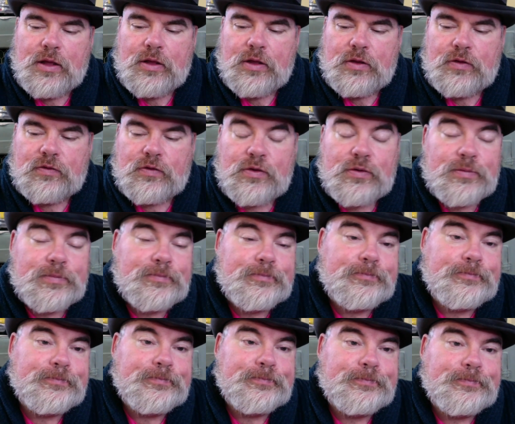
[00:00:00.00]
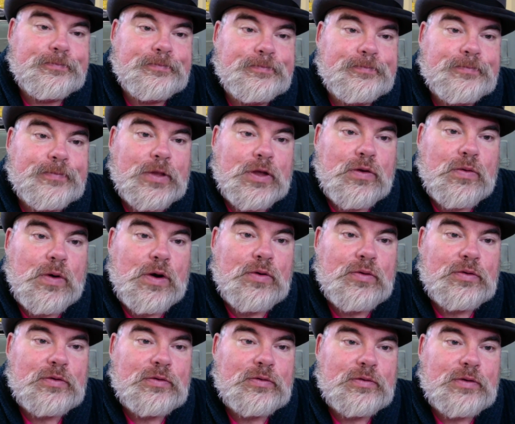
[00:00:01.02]
So, go
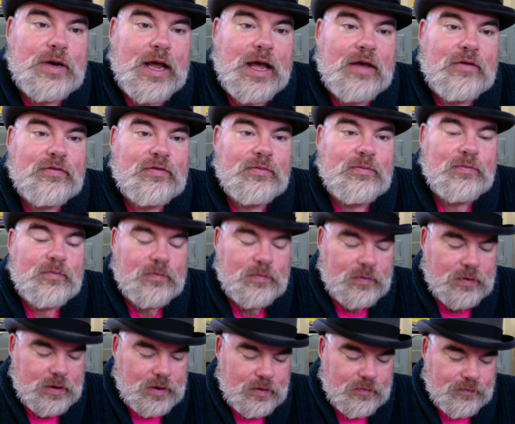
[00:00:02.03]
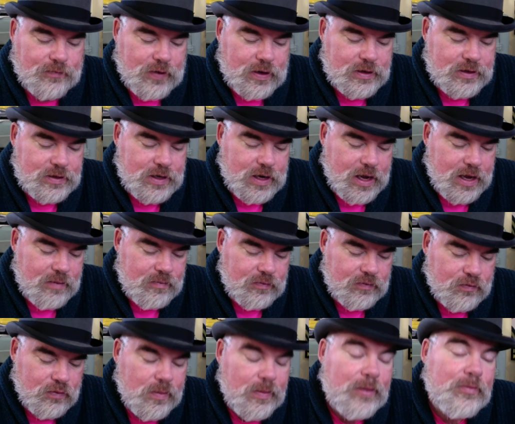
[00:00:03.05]
out and have some fun
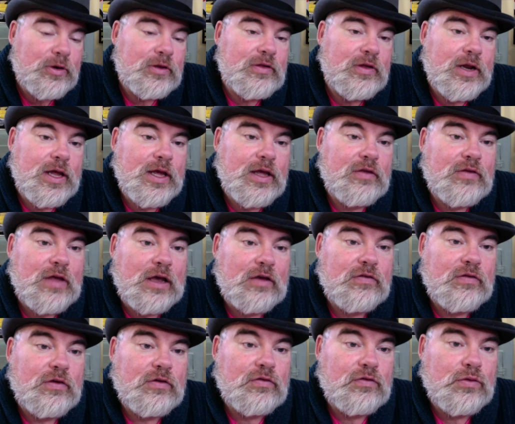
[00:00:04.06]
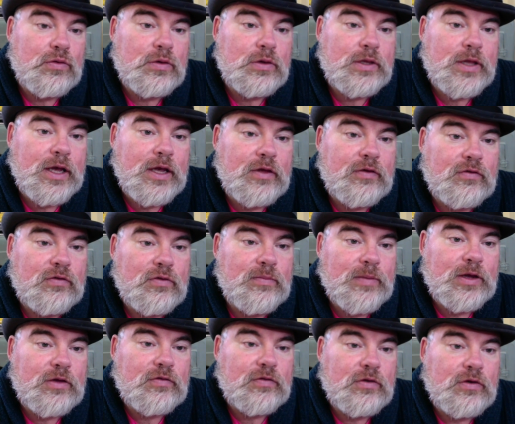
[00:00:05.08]
times. Remember, today is actually a school day, so
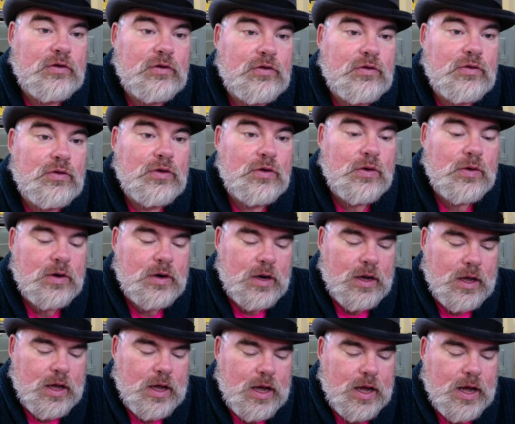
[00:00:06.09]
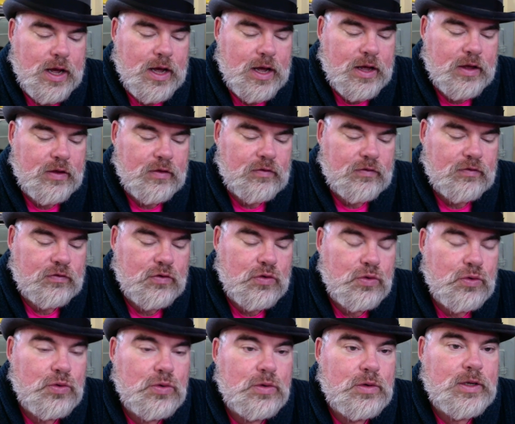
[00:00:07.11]
make sure you do your uh,
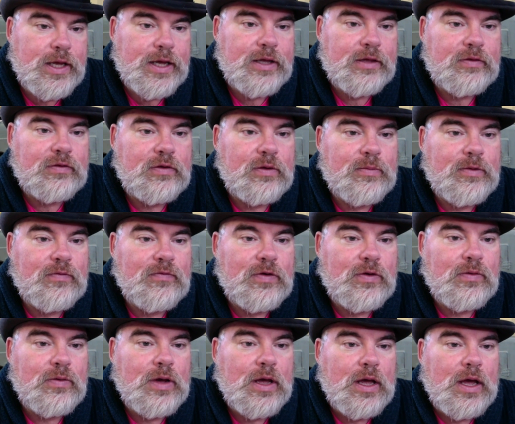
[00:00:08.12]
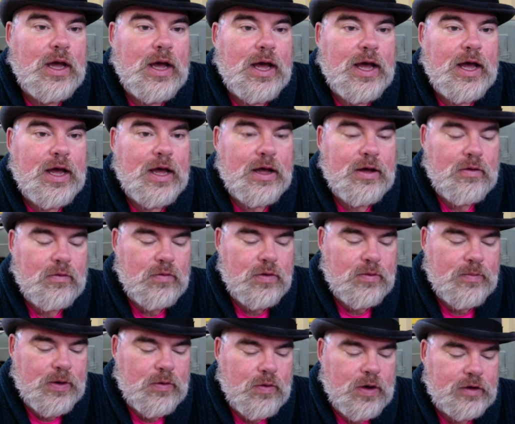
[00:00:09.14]
schooling. Some of you uh,
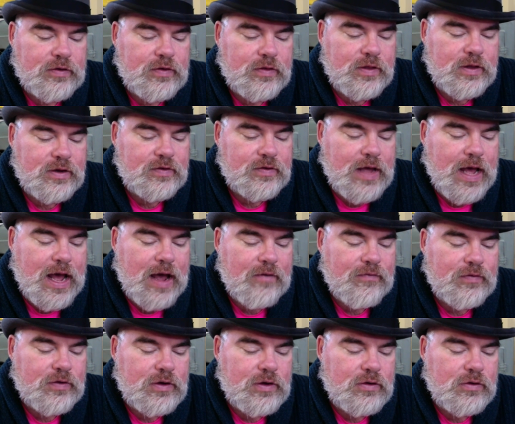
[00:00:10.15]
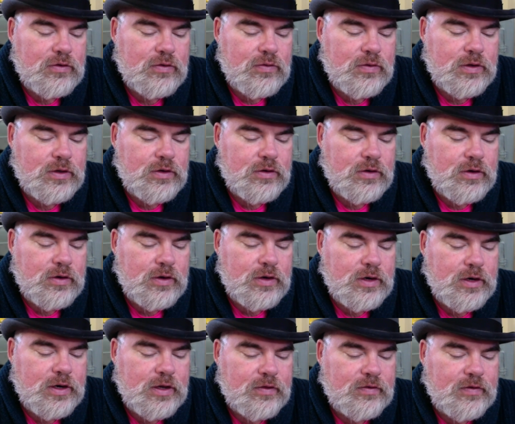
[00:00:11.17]
will be watching this after you're doing your
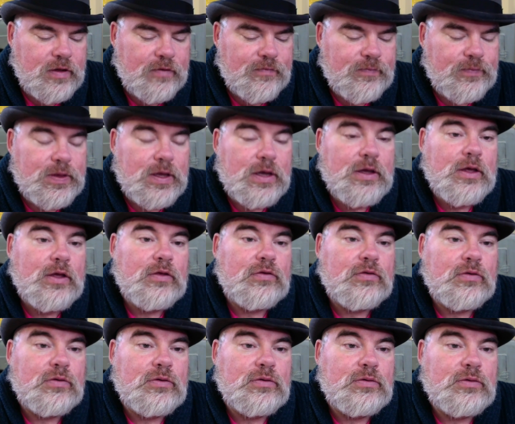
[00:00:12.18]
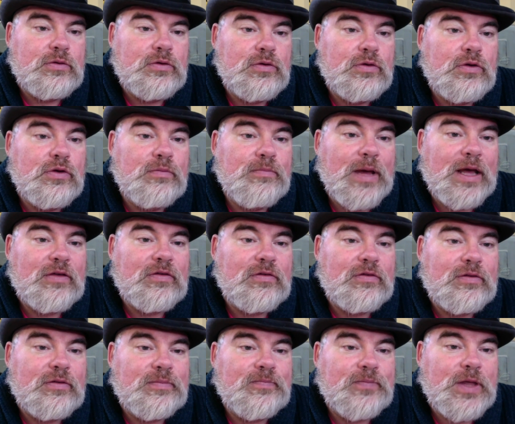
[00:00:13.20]
learning and stuff. So do your
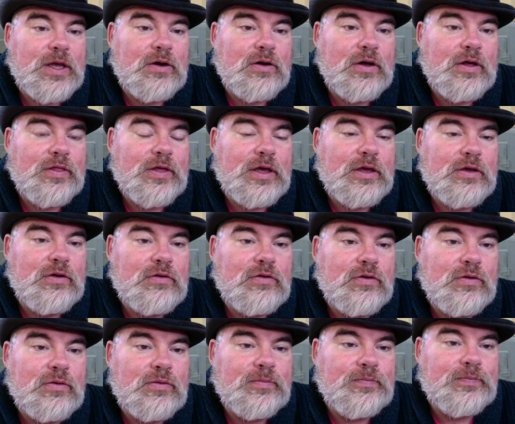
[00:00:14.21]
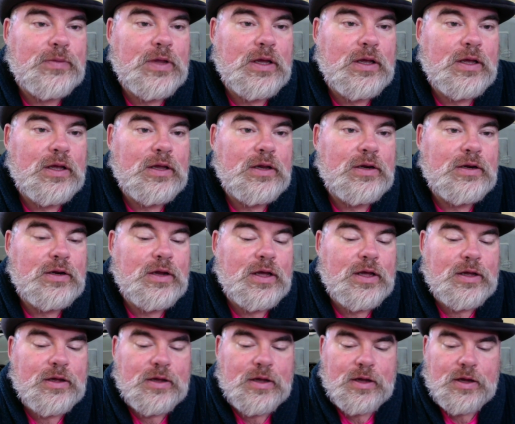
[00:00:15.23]
best in all that you do. And
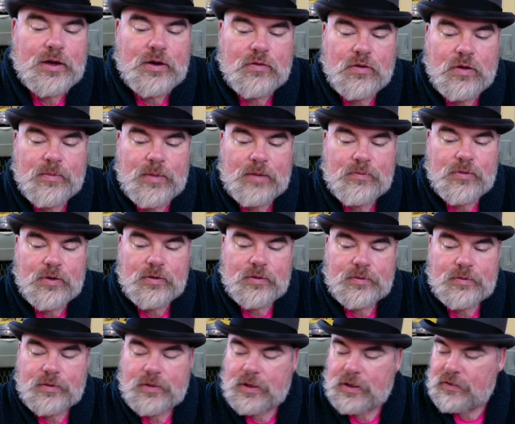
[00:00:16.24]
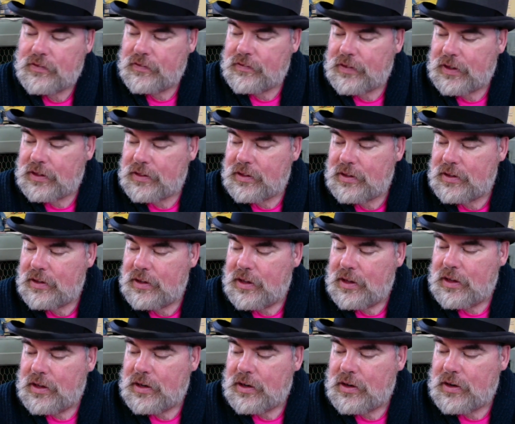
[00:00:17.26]
uh, remember, just like the
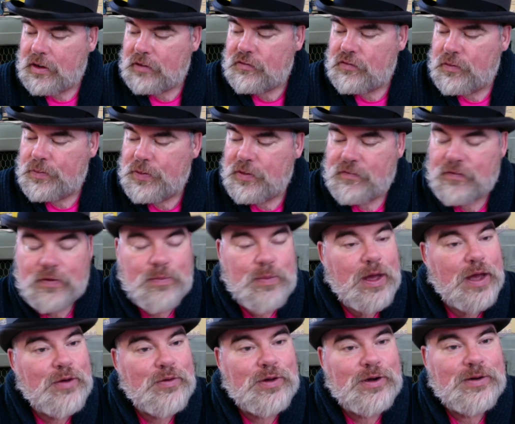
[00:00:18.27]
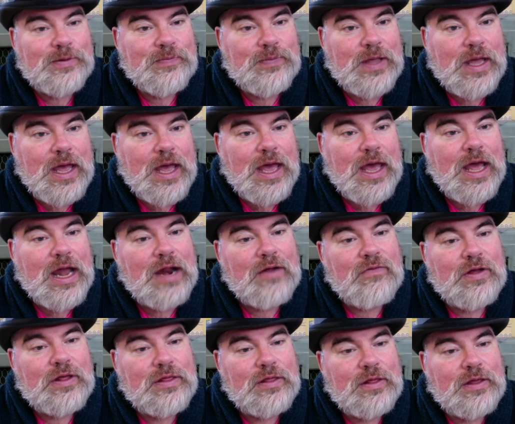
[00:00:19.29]
not so perfect penguin, and
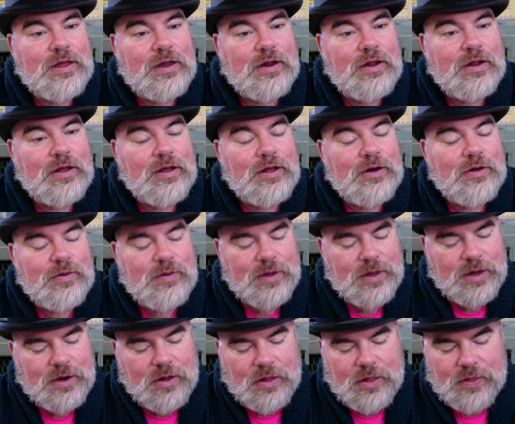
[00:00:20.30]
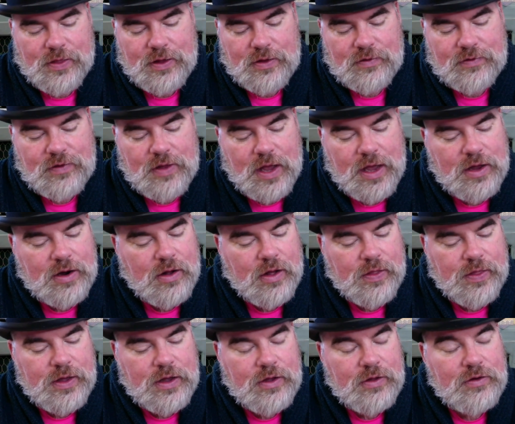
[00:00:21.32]
every and you know, and all that you say and all
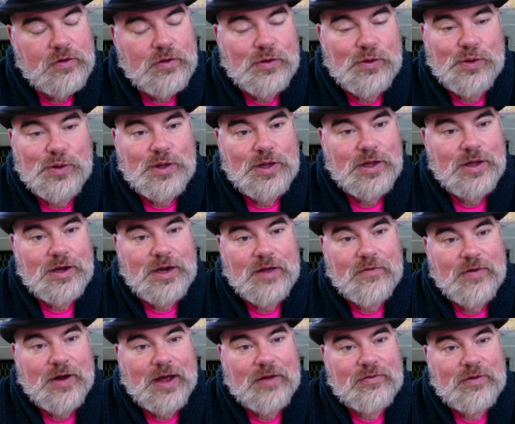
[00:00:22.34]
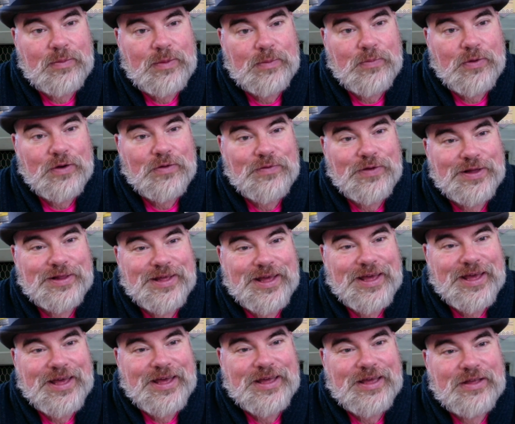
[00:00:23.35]
that you do, you never have to be perfect.
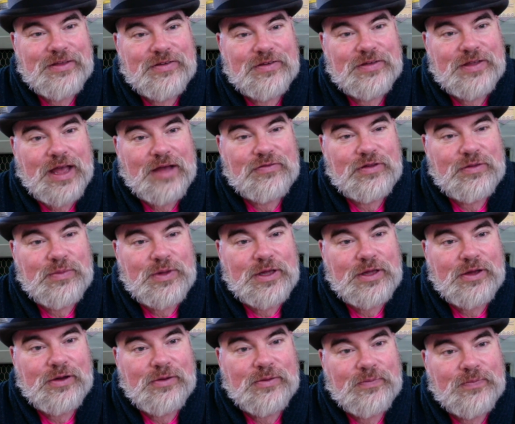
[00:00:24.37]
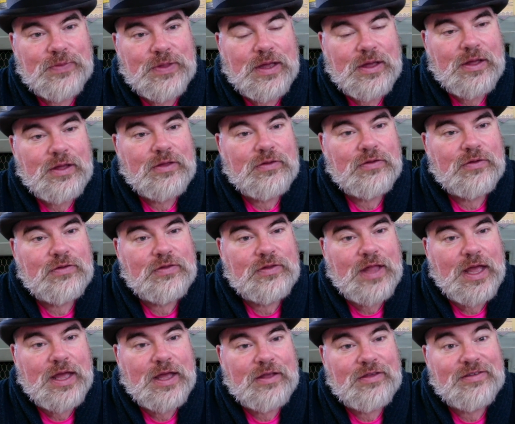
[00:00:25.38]
You just have to be you. So
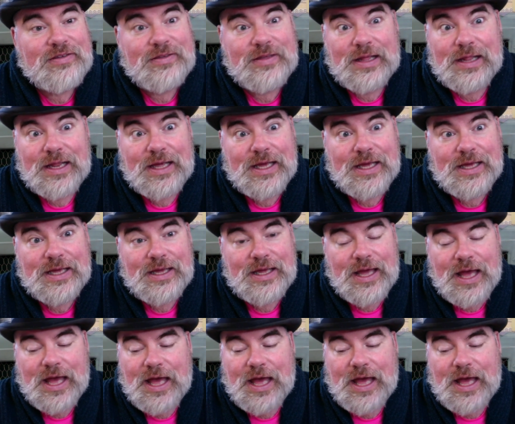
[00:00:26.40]
stay silly,